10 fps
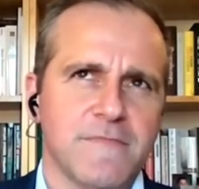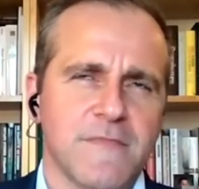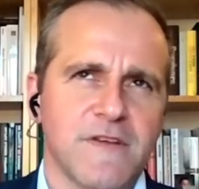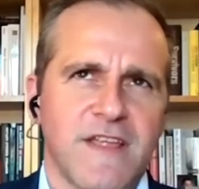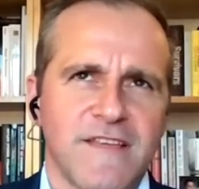
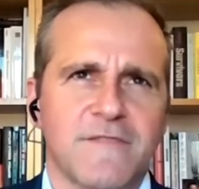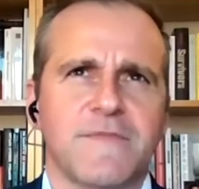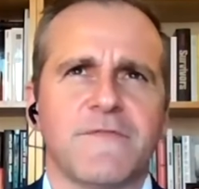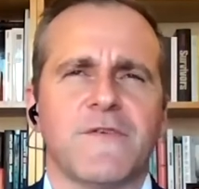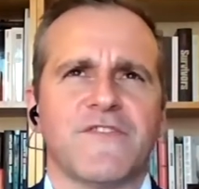I'm going to ask a
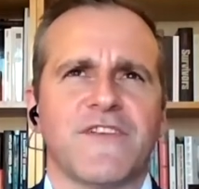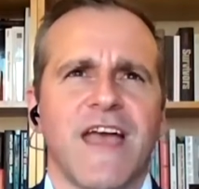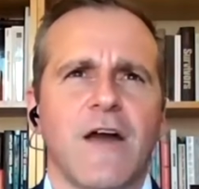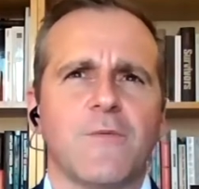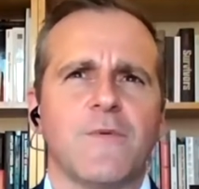different question.
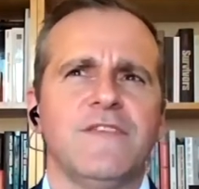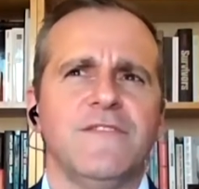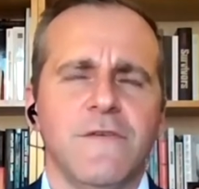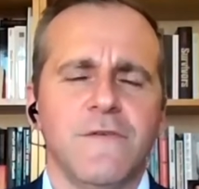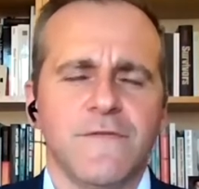How can we
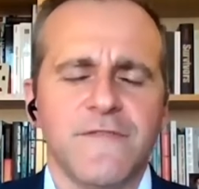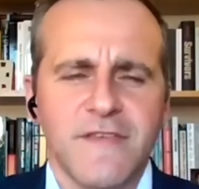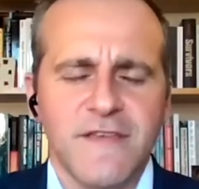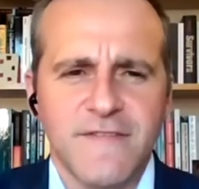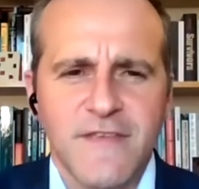use
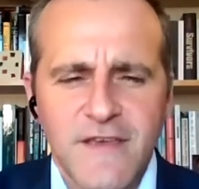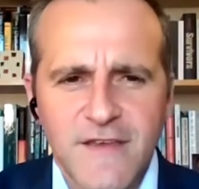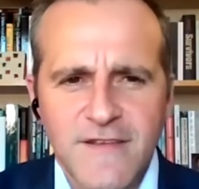these